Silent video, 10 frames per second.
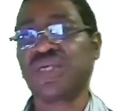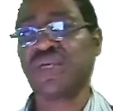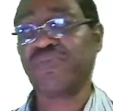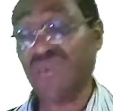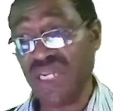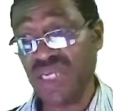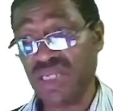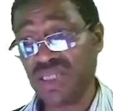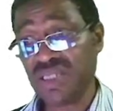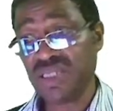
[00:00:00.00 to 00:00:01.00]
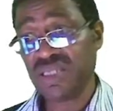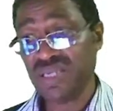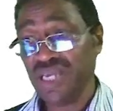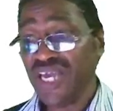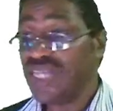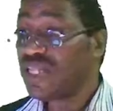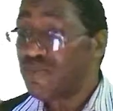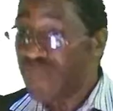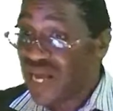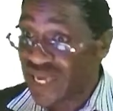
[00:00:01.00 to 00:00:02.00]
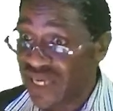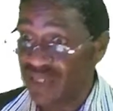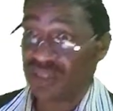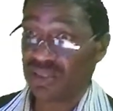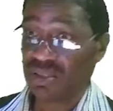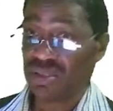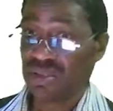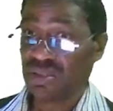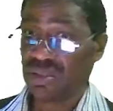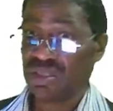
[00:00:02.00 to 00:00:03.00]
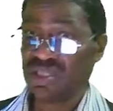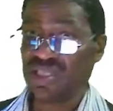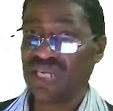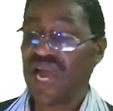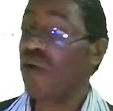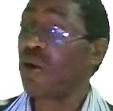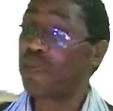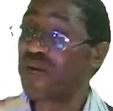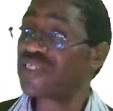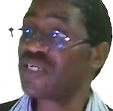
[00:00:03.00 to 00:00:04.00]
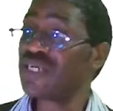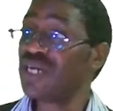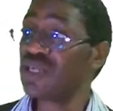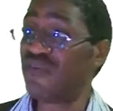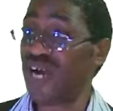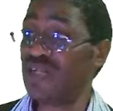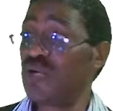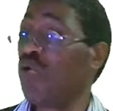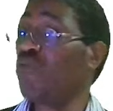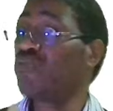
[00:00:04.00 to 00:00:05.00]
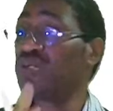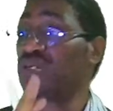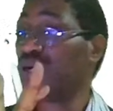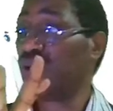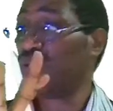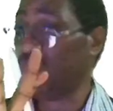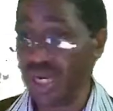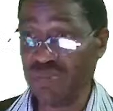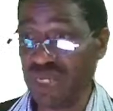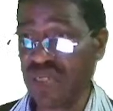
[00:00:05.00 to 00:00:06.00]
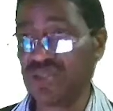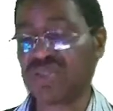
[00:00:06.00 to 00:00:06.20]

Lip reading: Meaning, in the market, our patent has a value of 1 million.